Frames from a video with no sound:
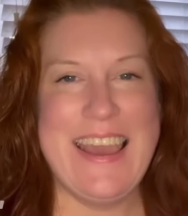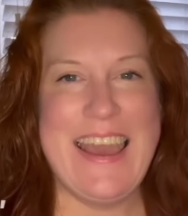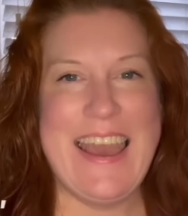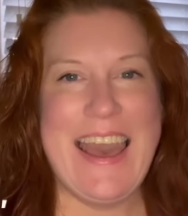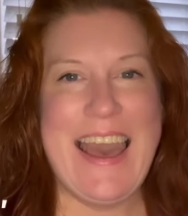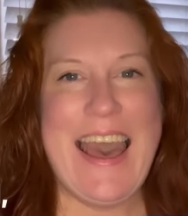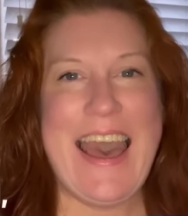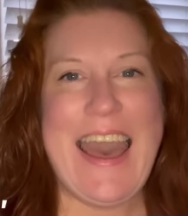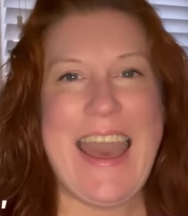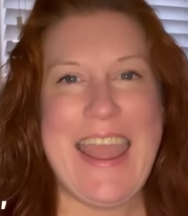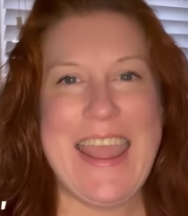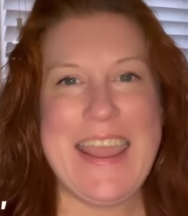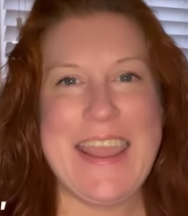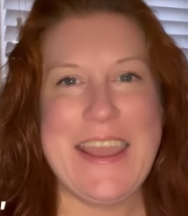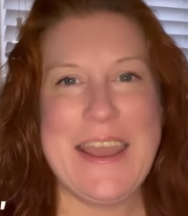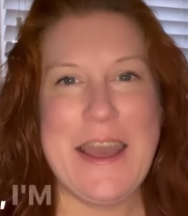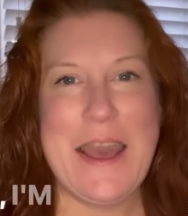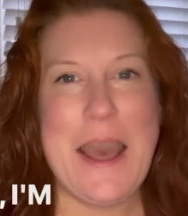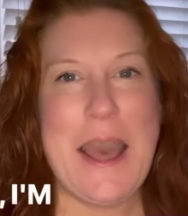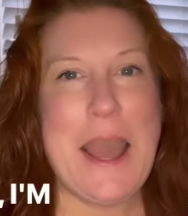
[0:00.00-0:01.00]
Hi,
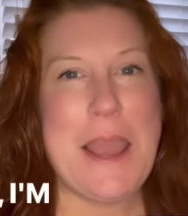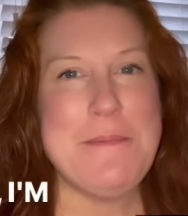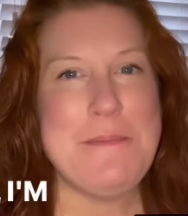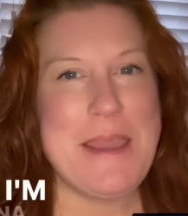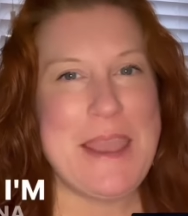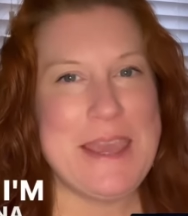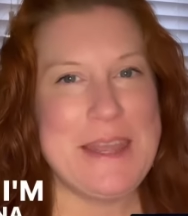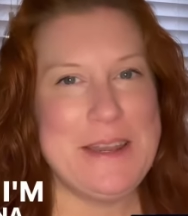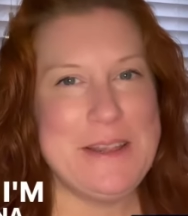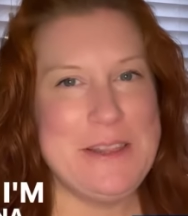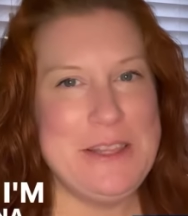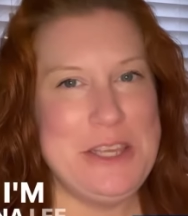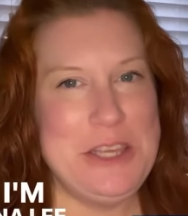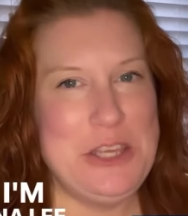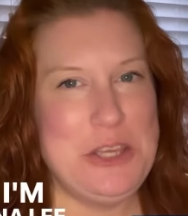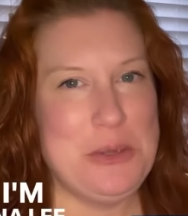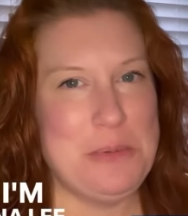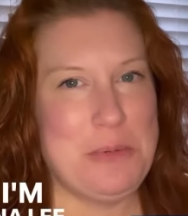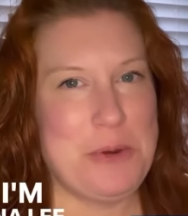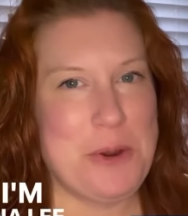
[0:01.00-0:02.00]
I'm Anna Lee
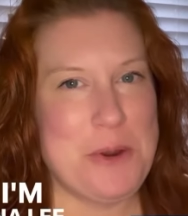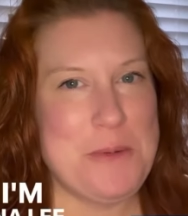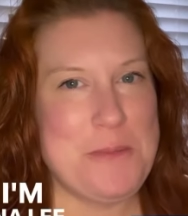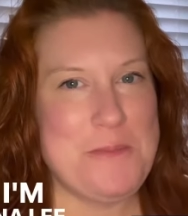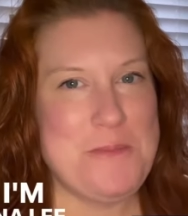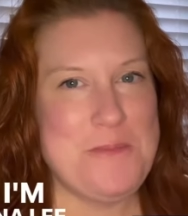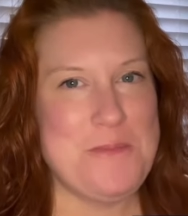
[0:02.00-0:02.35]
Huber.